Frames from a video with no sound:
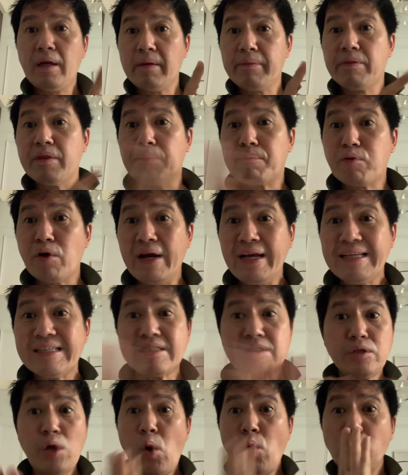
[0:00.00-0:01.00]
The
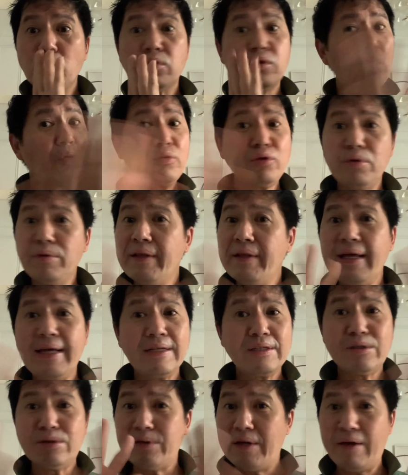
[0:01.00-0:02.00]
price, don't do
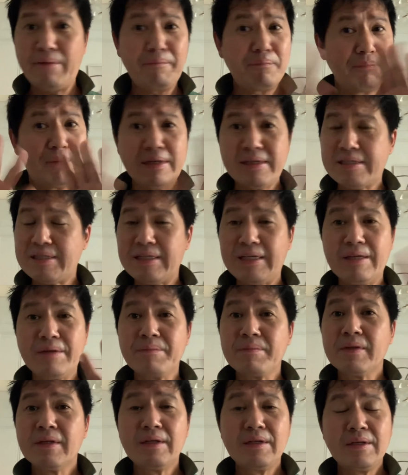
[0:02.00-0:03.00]
that to Big C.
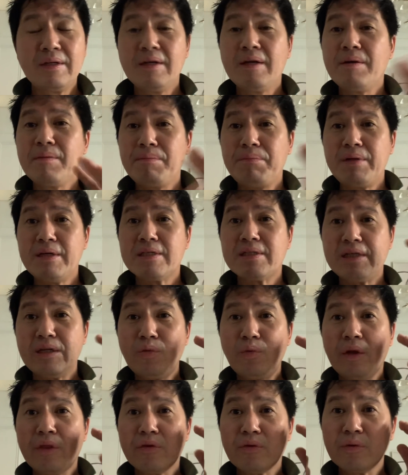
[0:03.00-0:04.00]
Big C
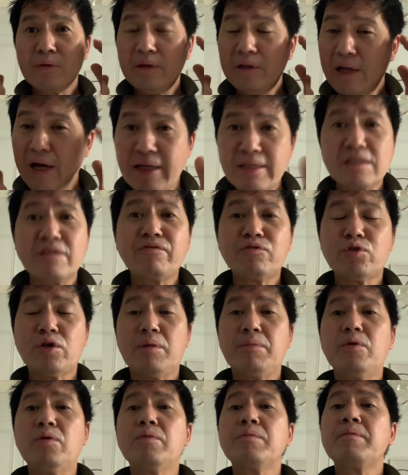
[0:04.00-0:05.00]
went through lots of
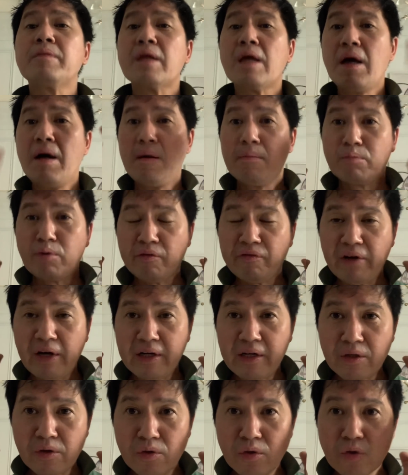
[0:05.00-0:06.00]
trouble
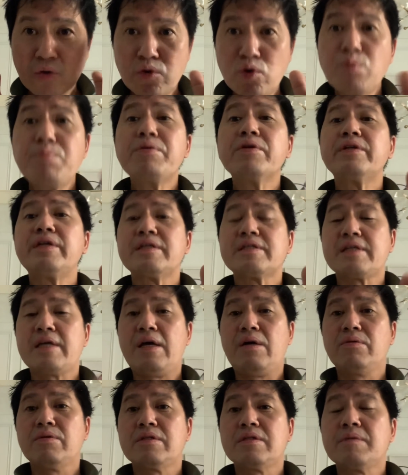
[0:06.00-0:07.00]
providing super
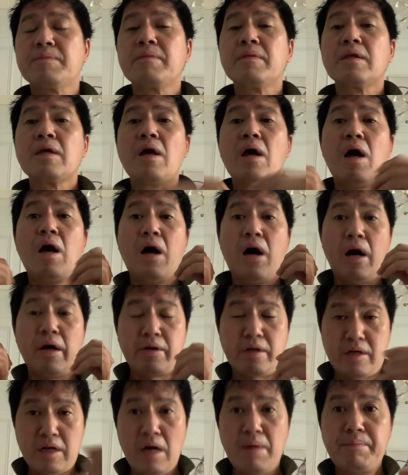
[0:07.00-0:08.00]
discounts on
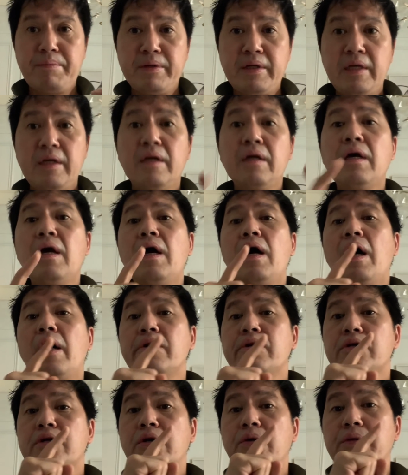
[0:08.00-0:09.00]
a company
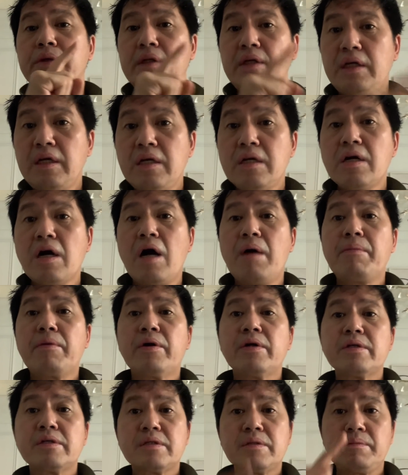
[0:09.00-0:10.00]
undergoing
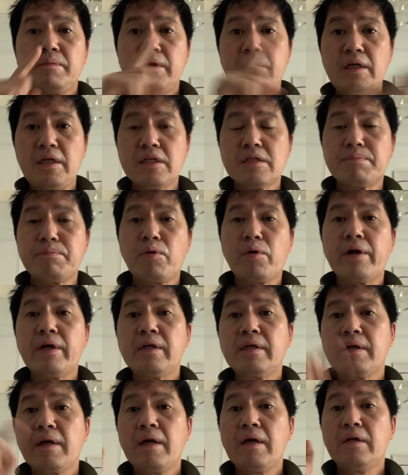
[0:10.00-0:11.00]
e-commerce,
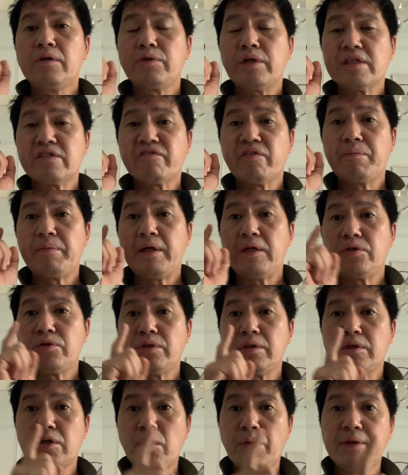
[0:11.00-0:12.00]
e-sport,
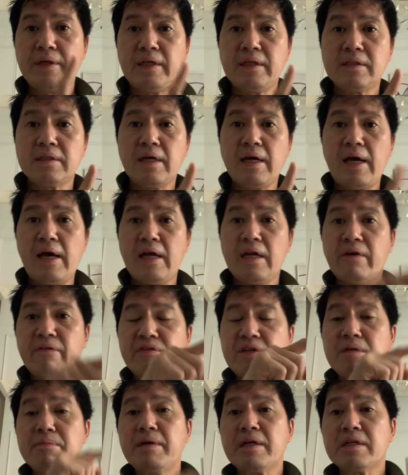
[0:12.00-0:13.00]
transformation, going into
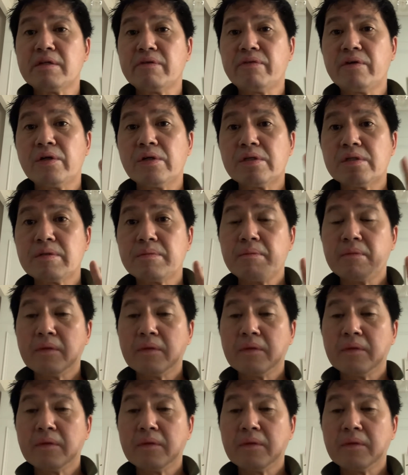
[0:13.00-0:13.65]
NFT metaverse.